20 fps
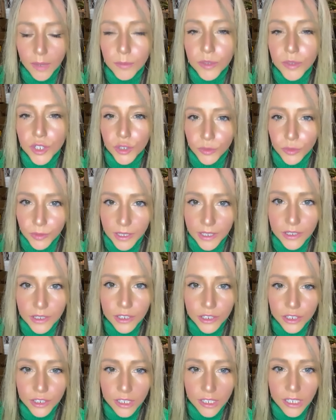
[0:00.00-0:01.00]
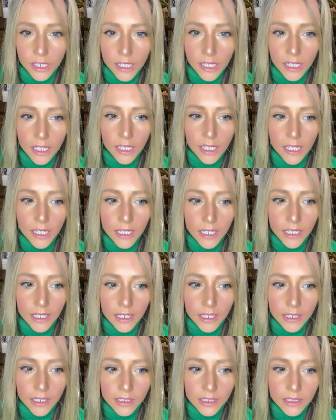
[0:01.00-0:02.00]
Jewish,
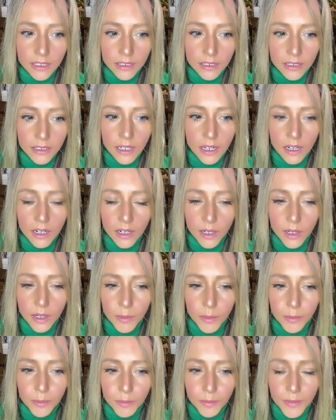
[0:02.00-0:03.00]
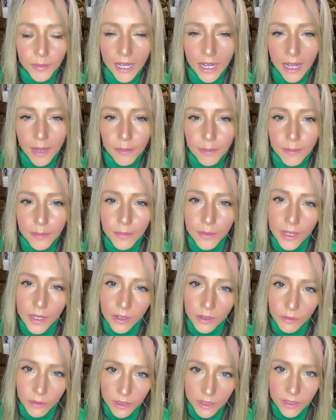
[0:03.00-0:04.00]
and I'm
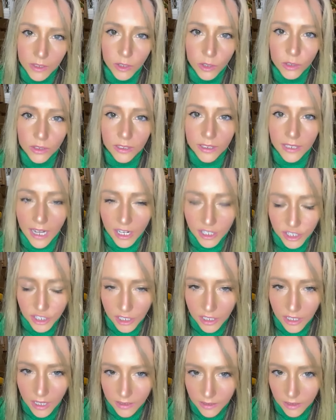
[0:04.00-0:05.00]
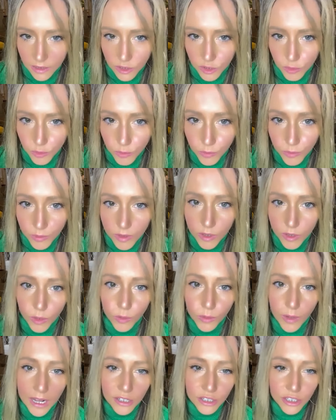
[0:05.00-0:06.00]
what's called an Ashkenazi Jew.
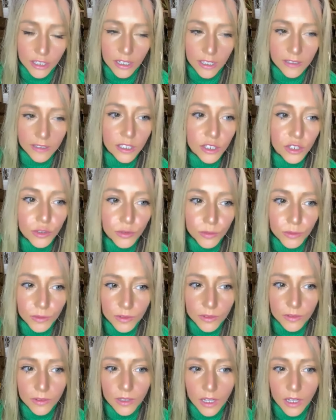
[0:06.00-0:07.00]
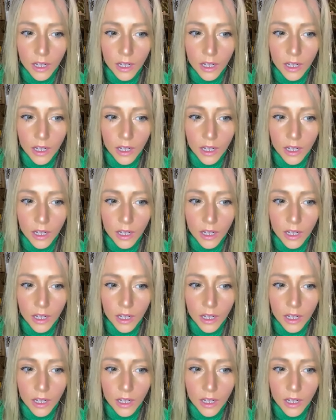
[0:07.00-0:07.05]
So Ashkenazi Jews,